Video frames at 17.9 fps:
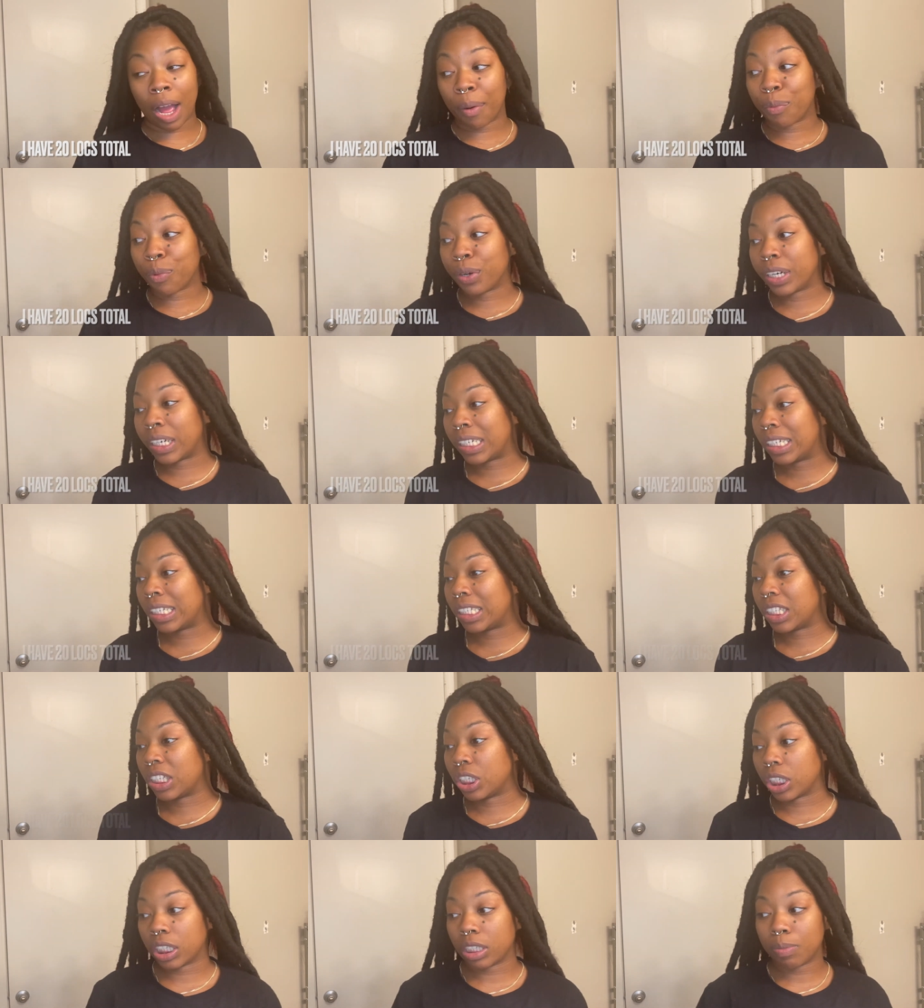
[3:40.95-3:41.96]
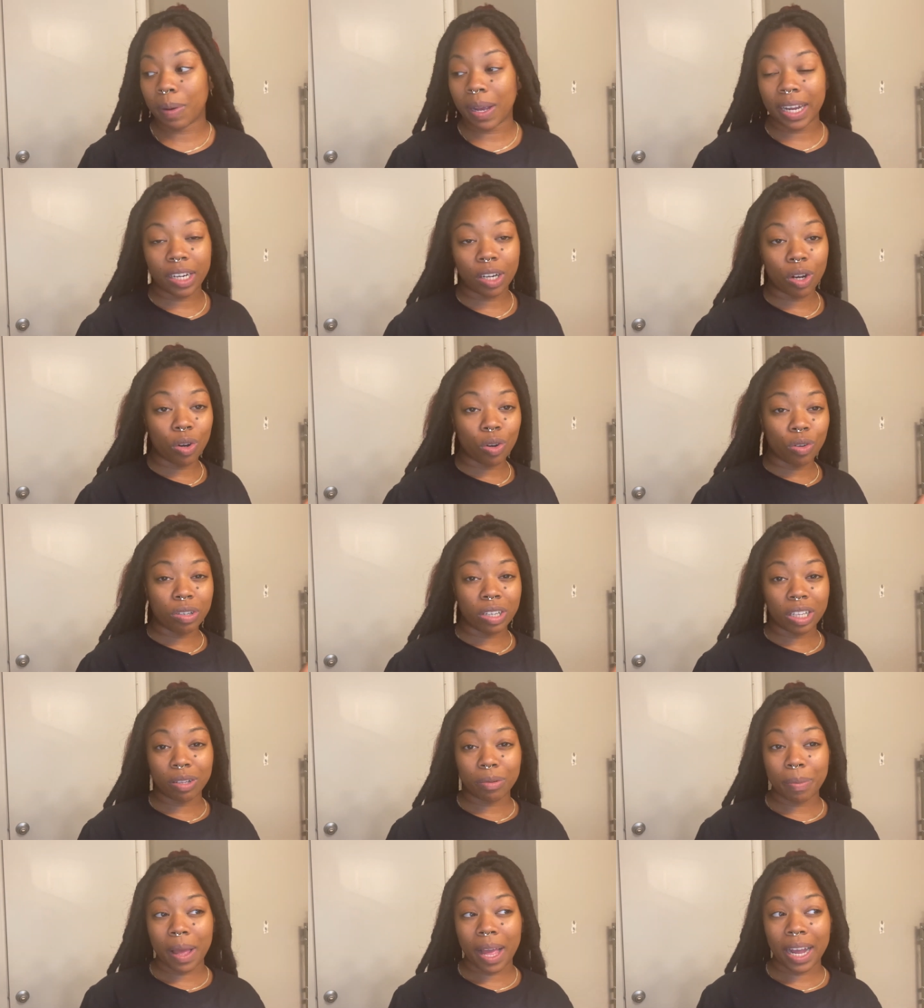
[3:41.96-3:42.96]
I wouldn't suggest buying a whole
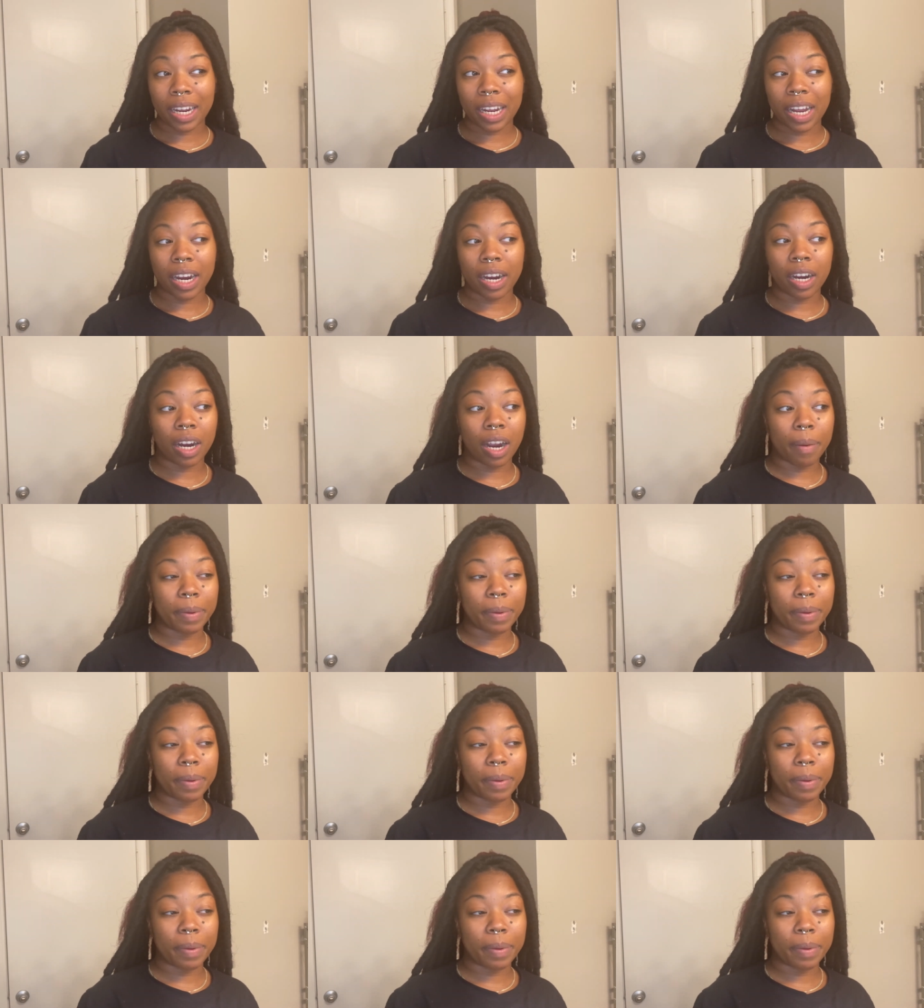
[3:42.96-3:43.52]
nother pack of hair.